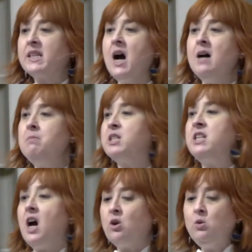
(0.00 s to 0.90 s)
who has come
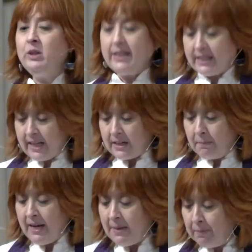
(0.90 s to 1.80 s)
to not only
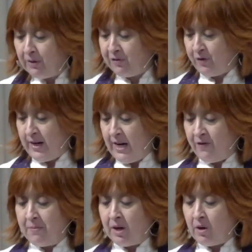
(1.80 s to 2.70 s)
set people
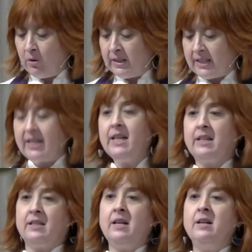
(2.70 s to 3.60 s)
free from their own
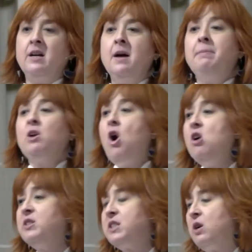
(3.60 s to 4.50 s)
sin, but
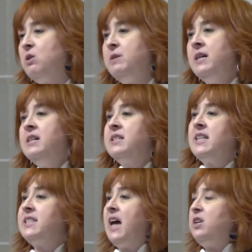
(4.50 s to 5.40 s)
also
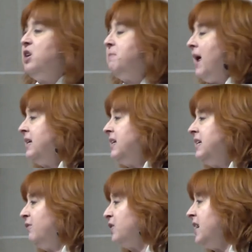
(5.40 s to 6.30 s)
to set
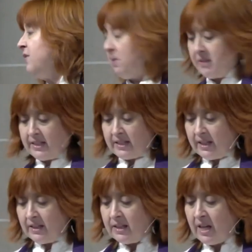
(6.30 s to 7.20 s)
humanity free from the
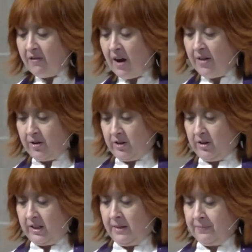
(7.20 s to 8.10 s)
sins of
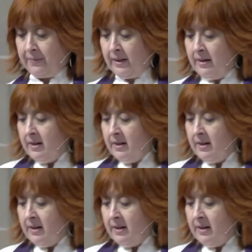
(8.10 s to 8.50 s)
others.